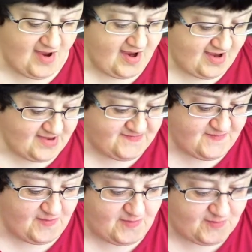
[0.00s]
guide, got the
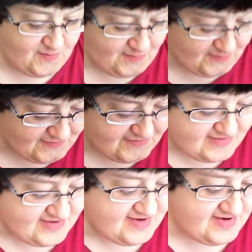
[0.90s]
phone
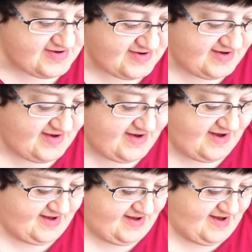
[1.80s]
cord,
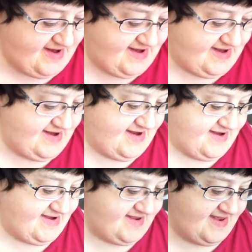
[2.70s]
and then
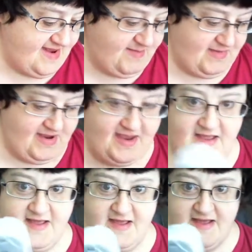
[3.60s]
let me
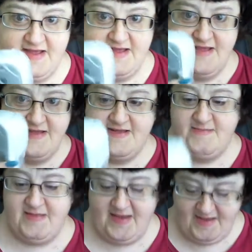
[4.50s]

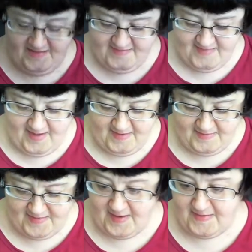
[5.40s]
let me
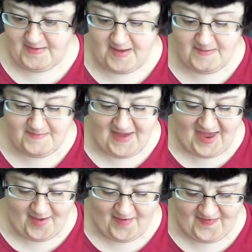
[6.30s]
un, un,
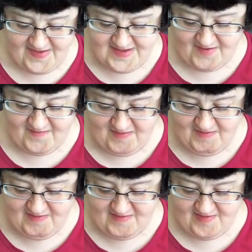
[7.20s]
unbag all this stuff here.